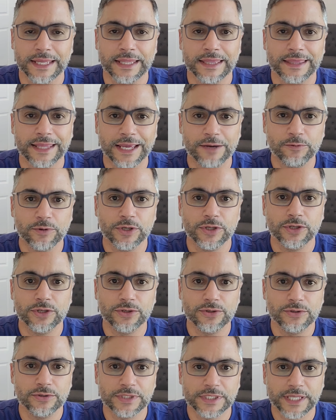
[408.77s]
they will
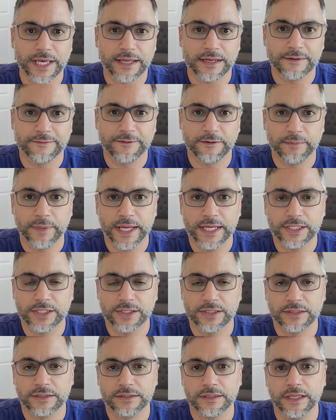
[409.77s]
use that
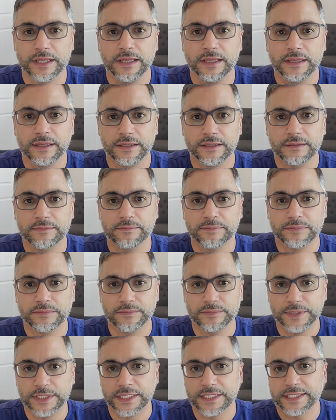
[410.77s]
information in
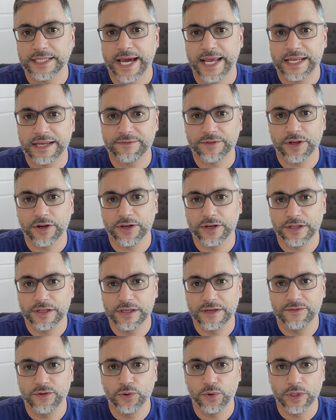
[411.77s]
deciding if they're going to
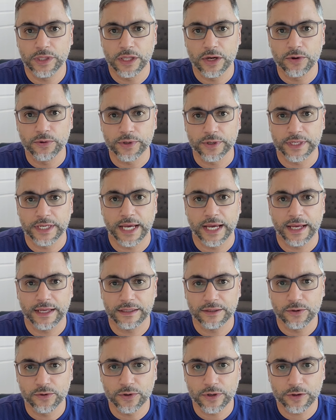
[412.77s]
give you a loan or not,
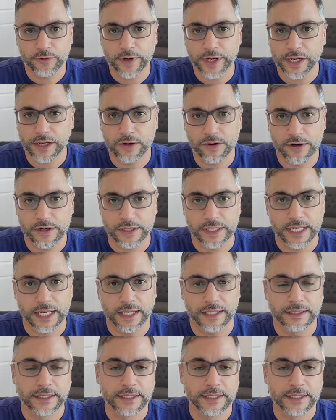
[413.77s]
or a credit card or not.